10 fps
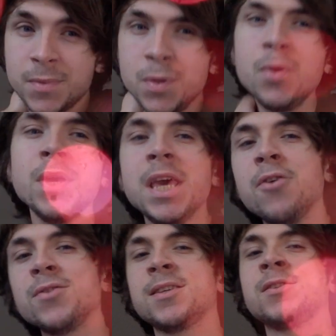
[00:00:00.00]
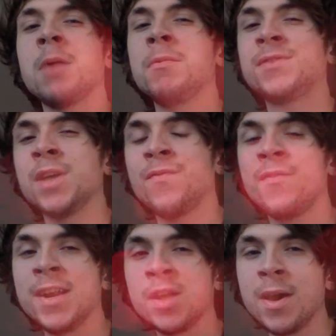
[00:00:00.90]
New Year is a time of
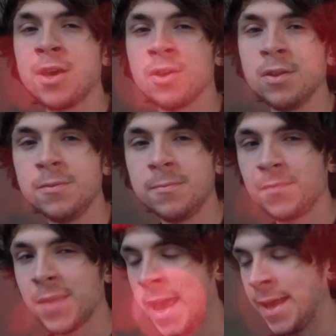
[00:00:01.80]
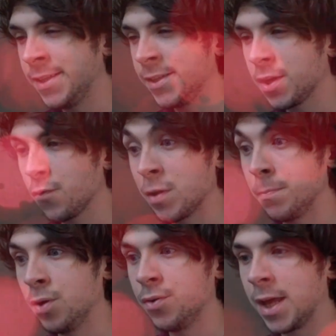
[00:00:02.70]
self-evaluation and
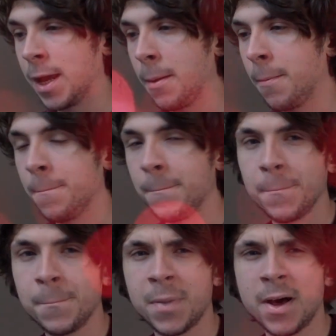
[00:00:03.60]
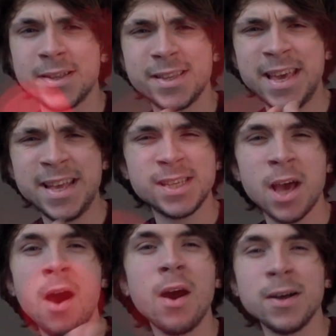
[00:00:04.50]
rebuilding, but it's
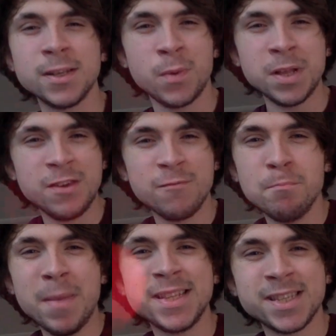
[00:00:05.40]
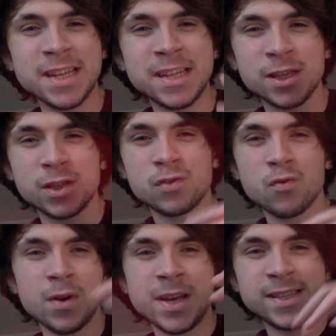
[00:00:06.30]
hard when you've mentally
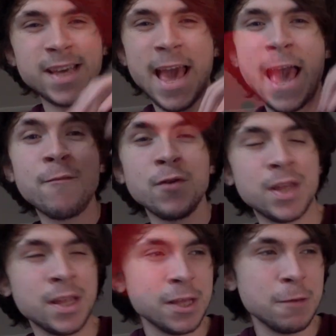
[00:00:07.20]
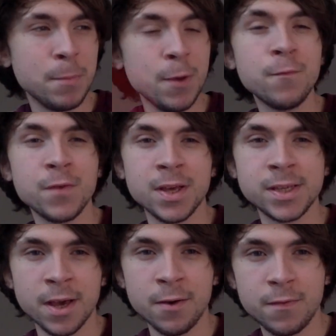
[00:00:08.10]
destroyed everything that you built for
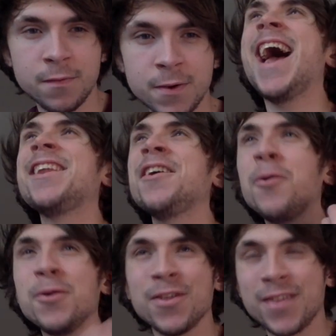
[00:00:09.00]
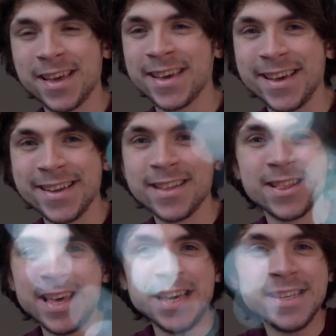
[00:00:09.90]
yourself. And I know what you're thinking,
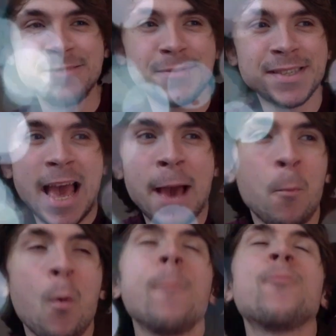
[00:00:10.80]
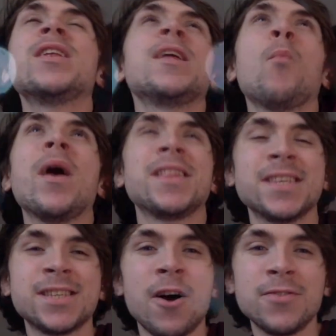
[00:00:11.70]
gee, Sam, what a brilliant way
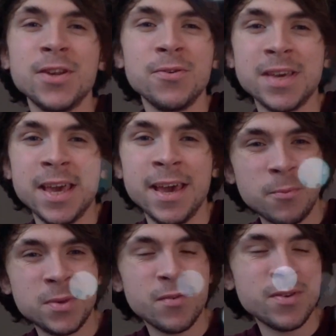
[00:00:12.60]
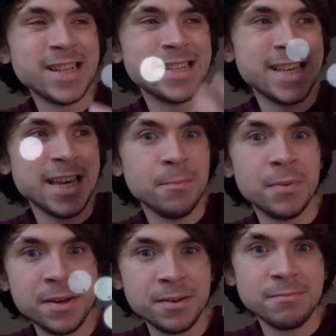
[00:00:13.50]
to start the new year with a really
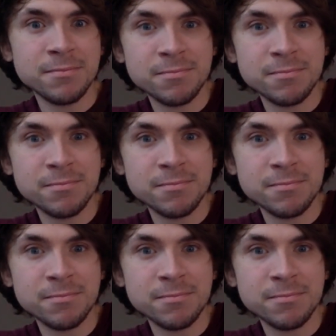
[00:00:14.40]
deep and